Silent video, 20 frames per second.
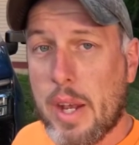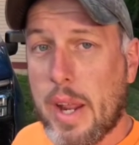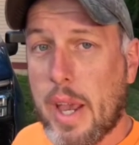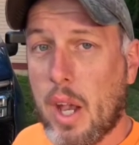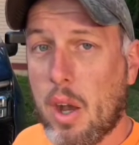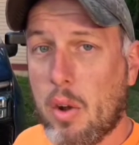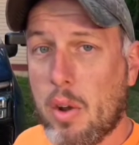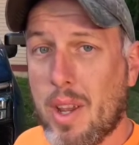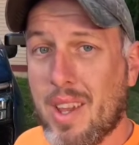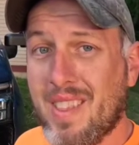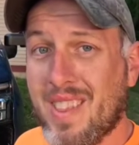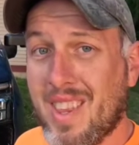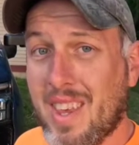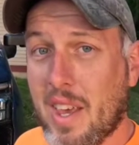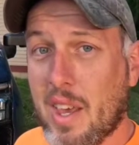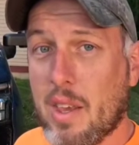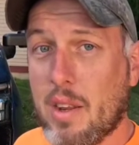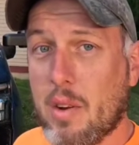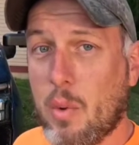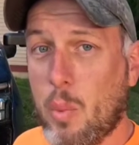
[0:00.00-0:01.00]
Now, in
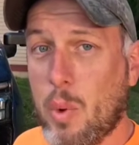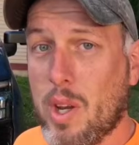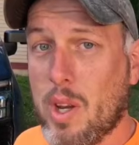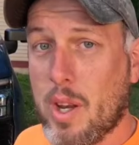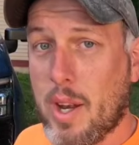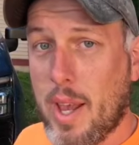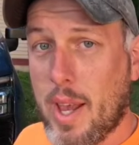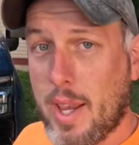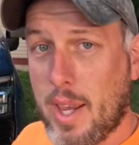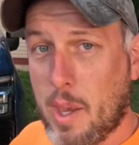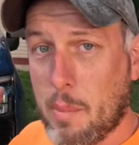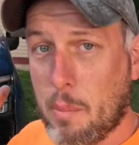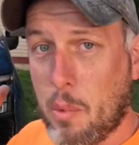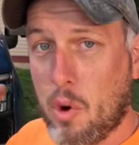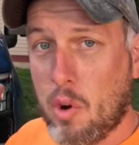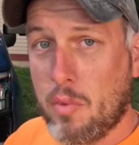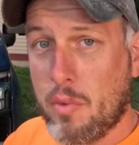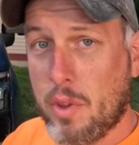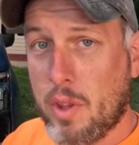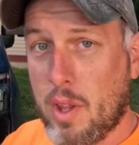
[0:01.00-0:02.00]
the end, we did not
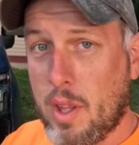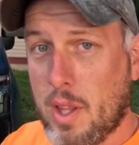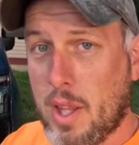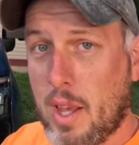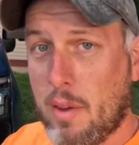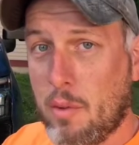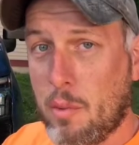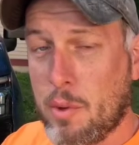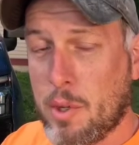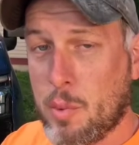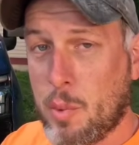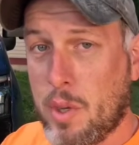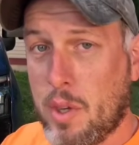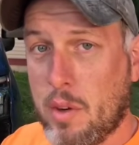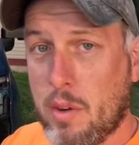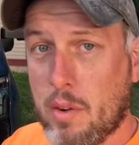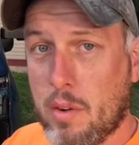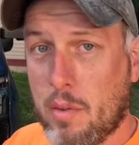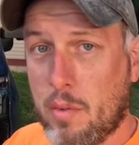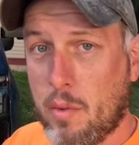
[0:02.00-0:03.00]
get perfectly level
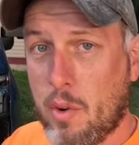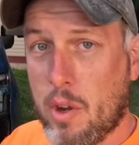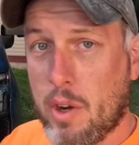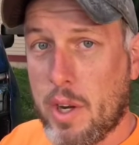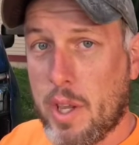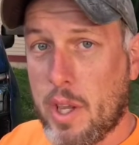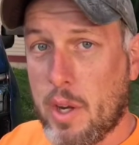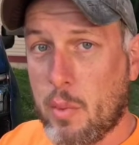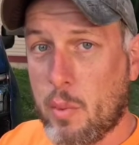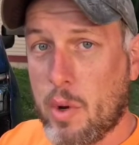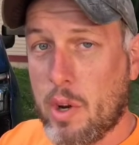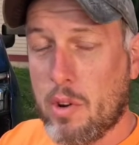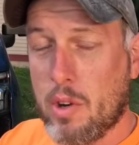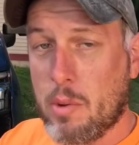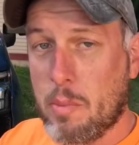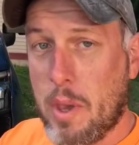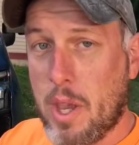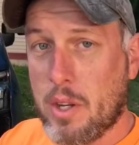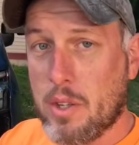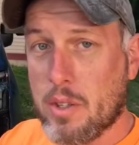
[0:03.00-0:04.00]
between front and
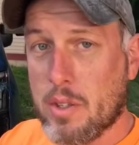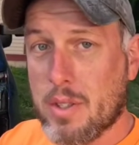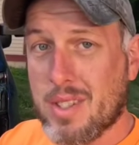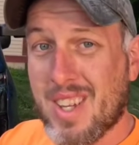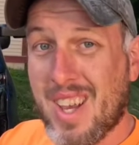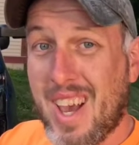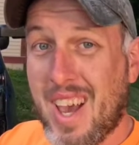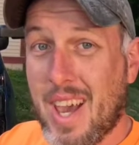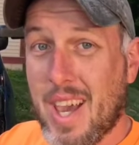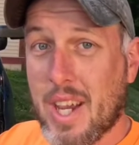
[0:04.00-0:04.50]
rear dimensions.